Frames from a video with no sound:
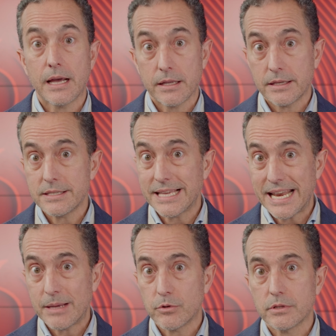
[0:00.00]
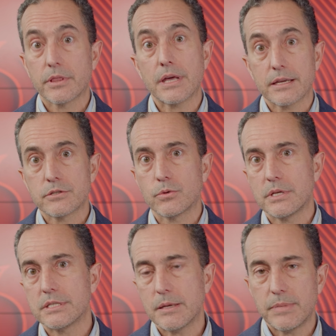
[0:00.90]
that is enabled thanks to
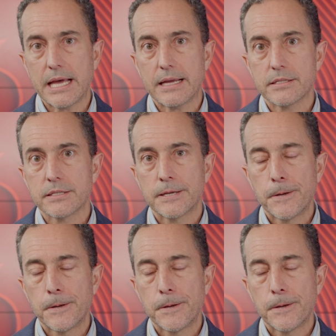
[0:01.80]
these APIs.